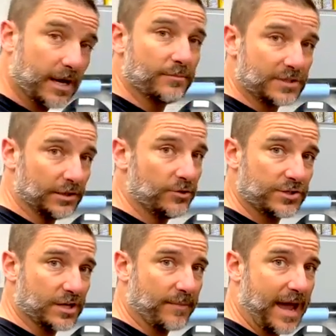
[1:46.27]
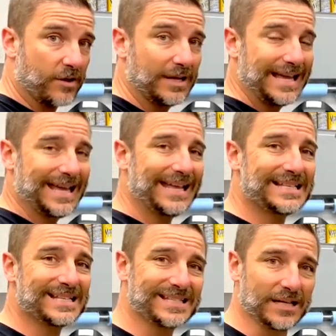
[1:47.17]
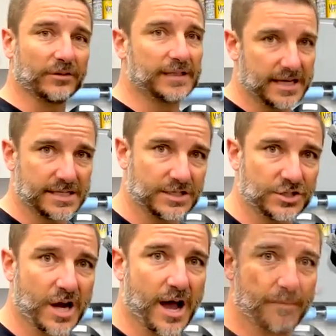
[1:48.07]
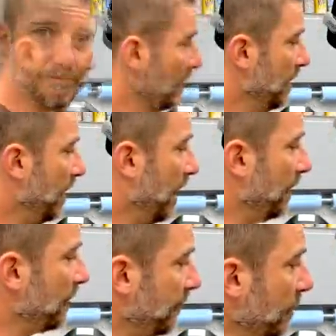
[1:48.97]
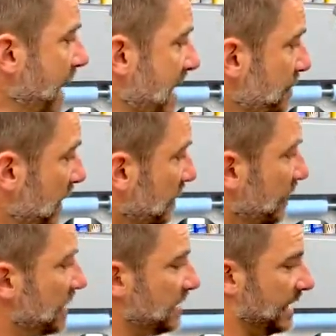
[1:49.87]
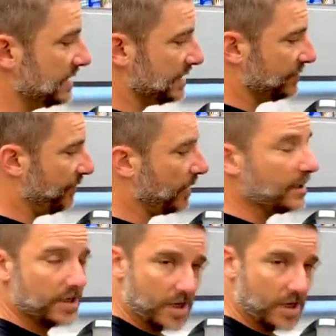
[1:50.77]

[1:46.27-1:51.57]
comes loose somehow, it still does its job. Uh, the third aspect of this is it's very